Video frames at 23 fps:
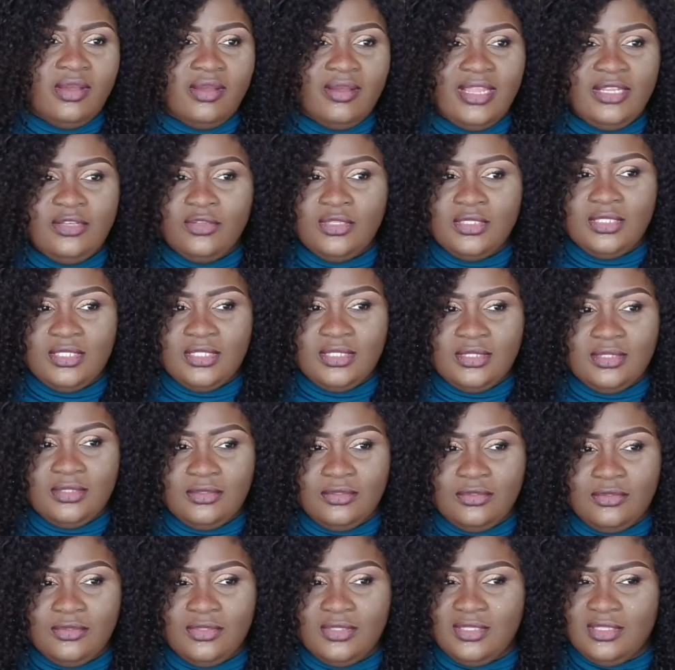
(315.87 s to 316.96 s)
why not
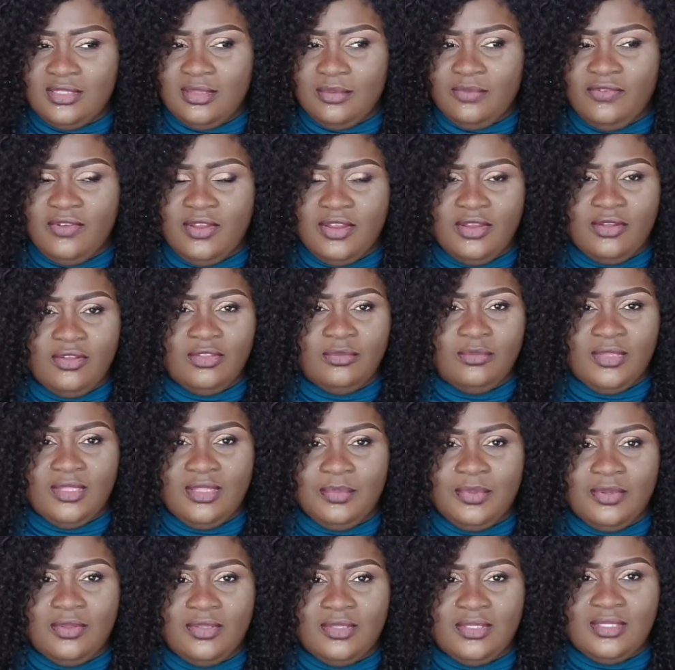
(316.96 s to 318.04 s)
use the name Fairy
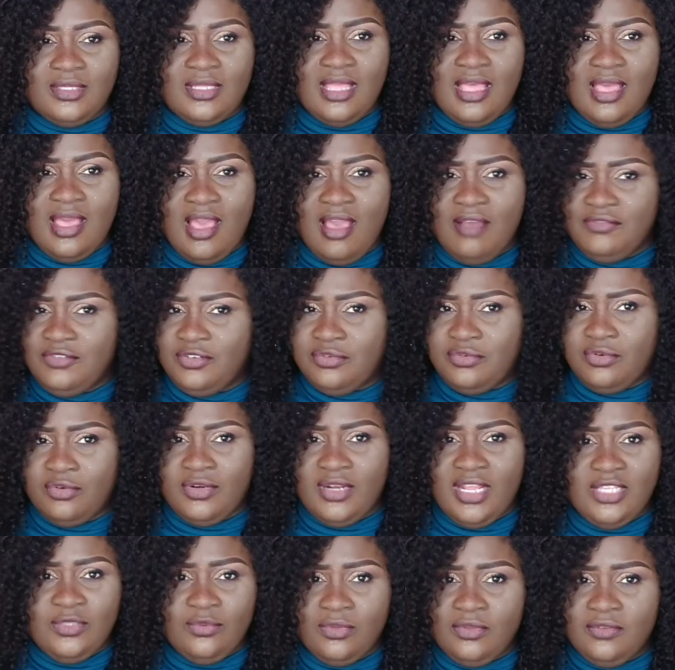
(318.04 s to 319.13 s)
Godmother? Because after all,
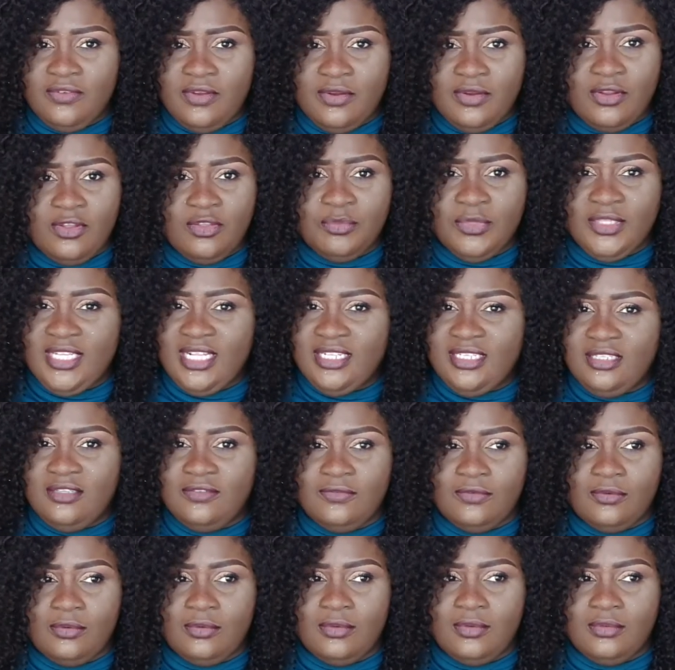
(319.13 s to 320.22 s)
that's what Fairy Godmother did
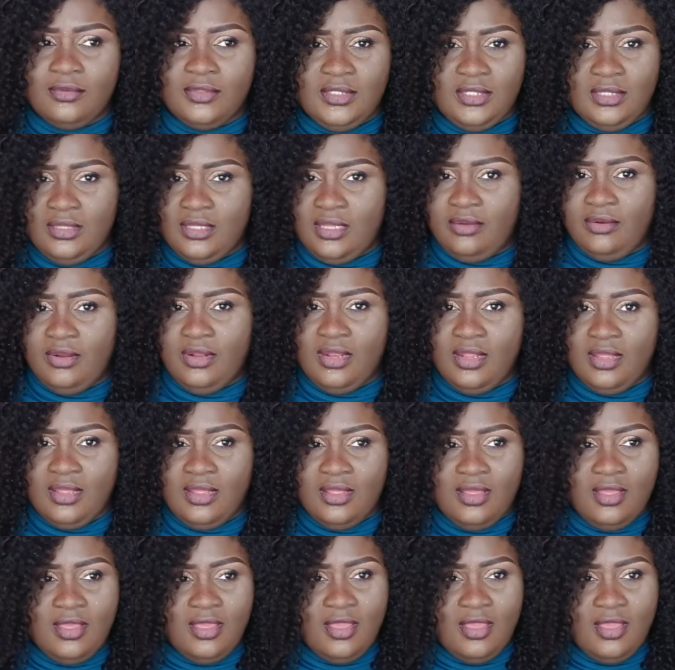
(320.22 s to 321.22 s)
for Cinderella.